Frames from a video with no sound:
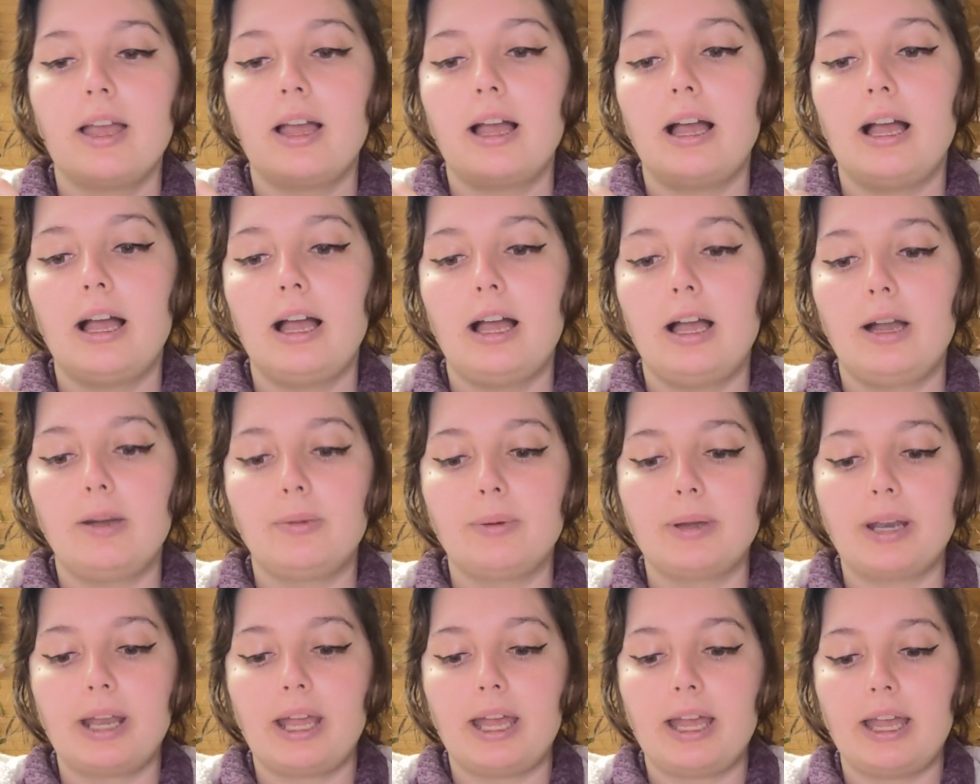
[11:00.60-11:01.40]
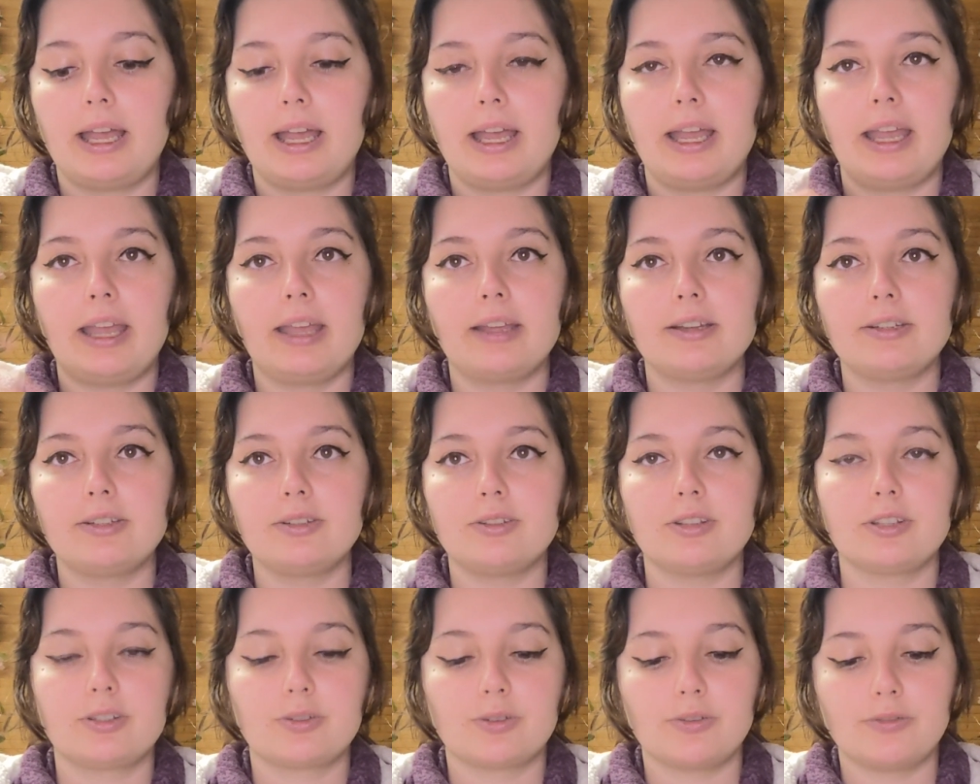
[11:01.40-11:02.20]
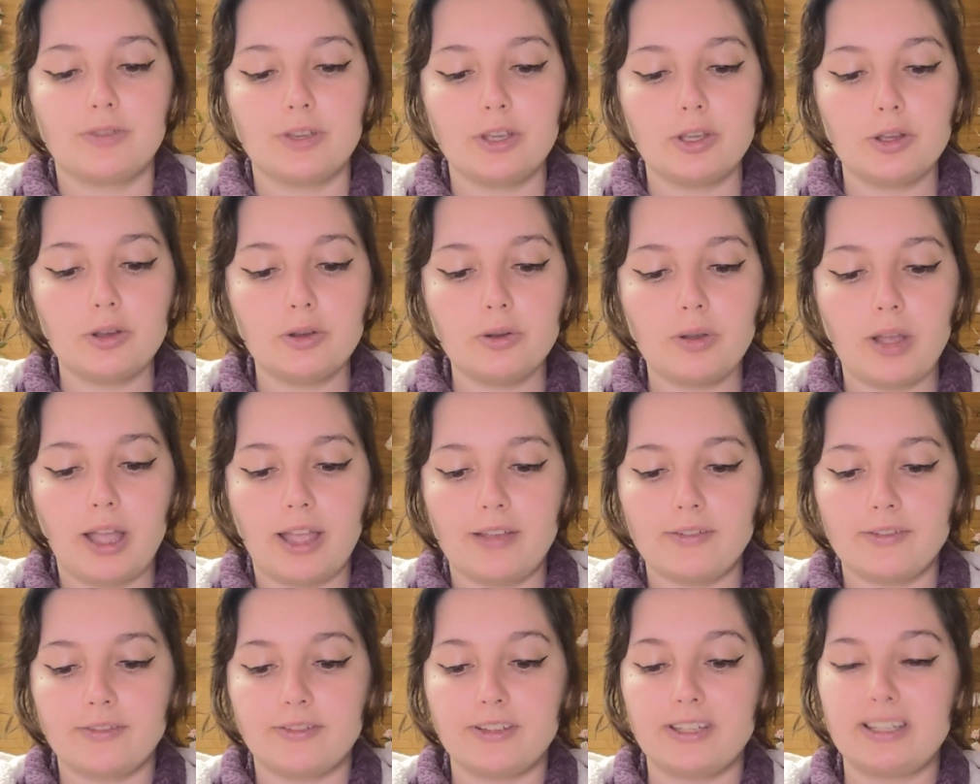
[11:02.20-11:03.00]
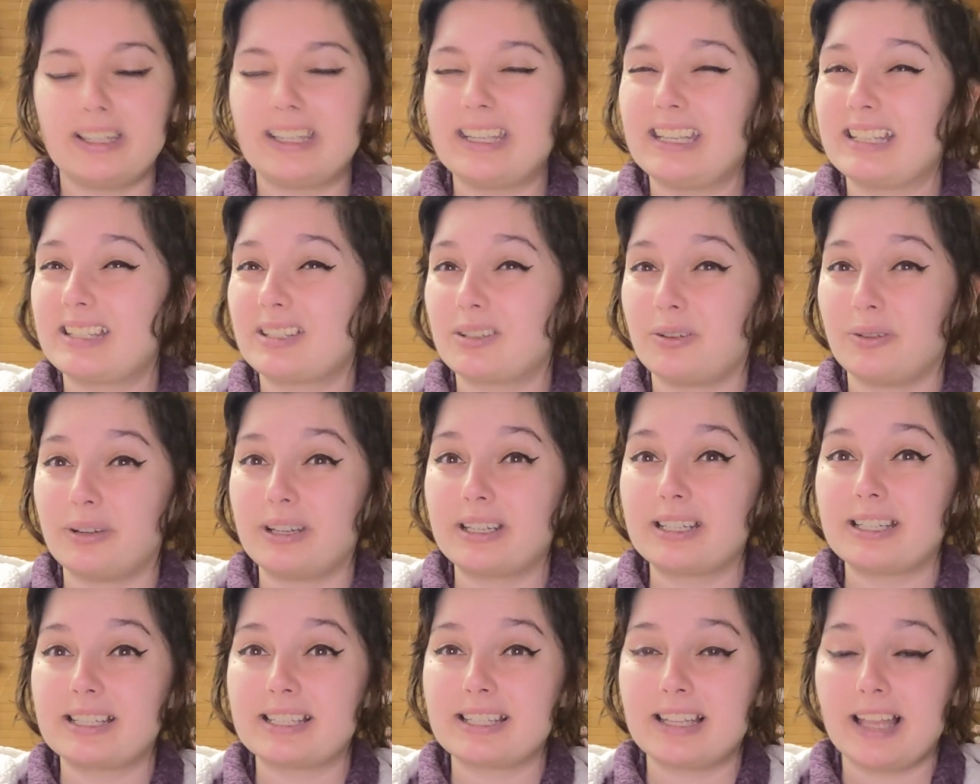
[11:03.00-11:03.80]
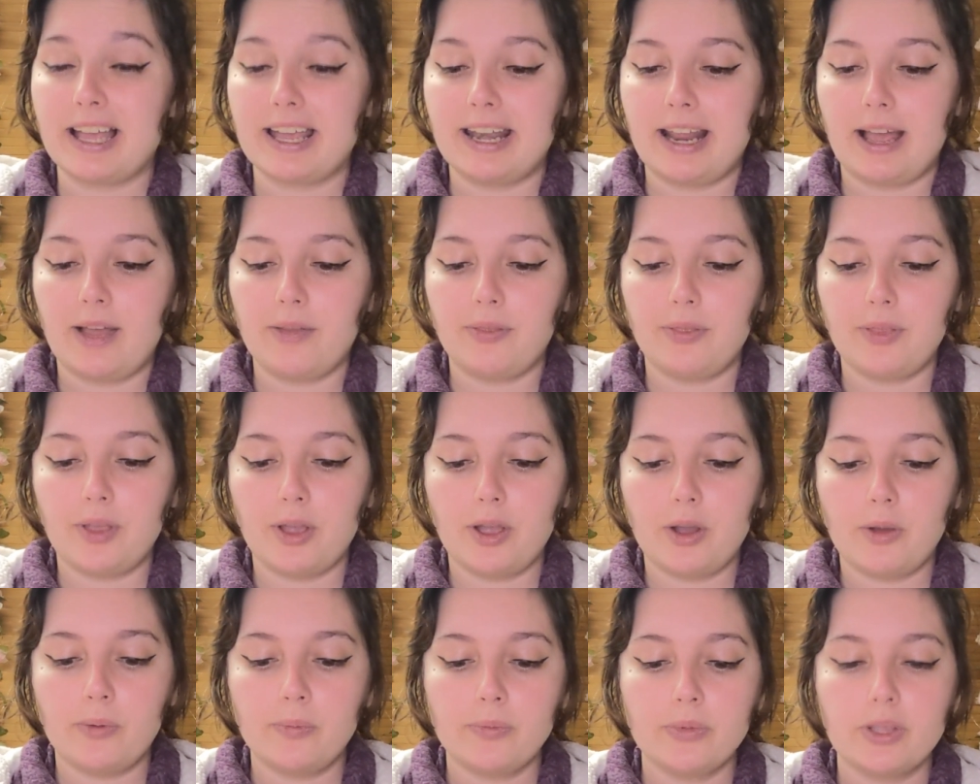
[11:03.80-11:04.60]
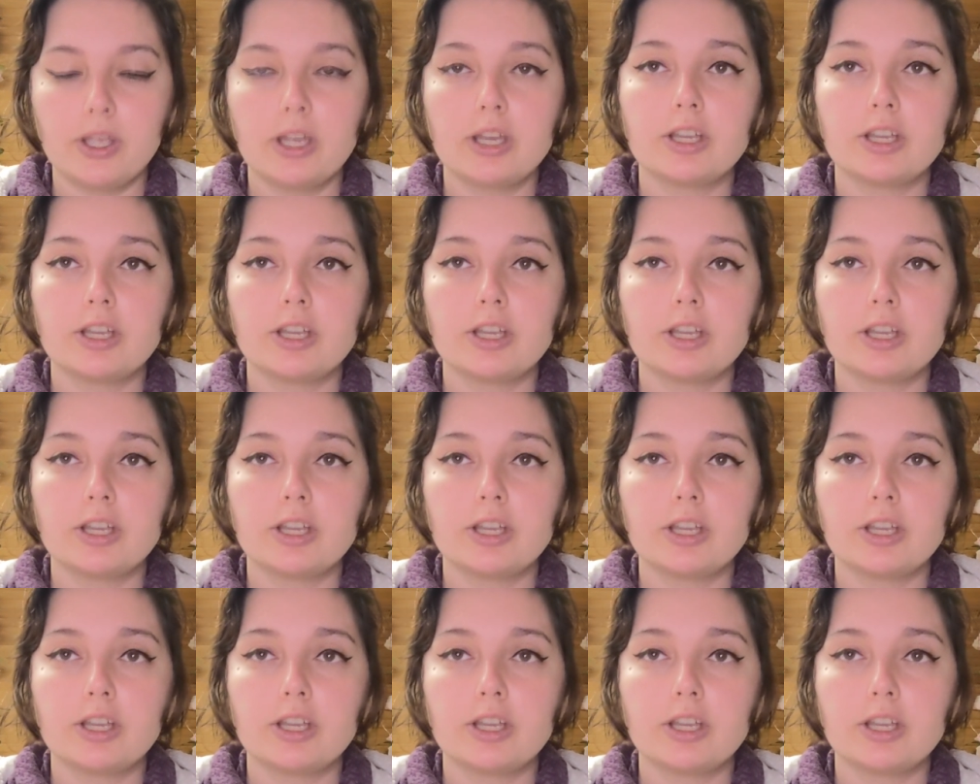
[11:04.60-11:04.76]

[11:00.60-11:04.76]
when I do this review. I have a feeling it's going to slide out though.